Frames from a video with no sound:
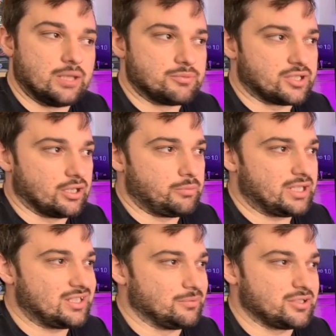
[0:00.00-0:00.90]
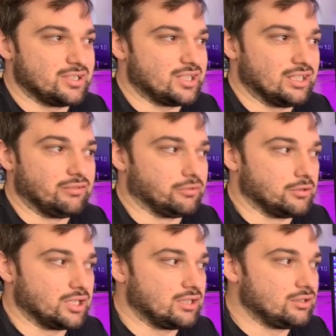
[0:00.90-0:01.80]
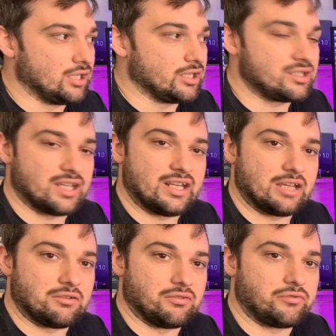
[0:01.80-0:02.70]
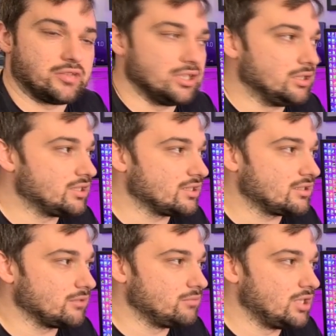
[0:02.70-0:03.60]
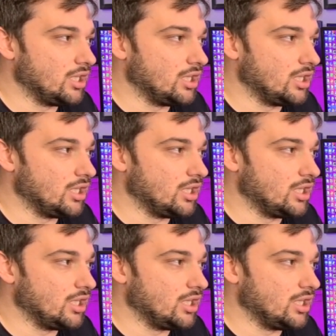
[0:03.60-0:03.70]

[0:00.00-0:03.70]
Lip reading: So basically I'm just going to take you through the teardown of the system.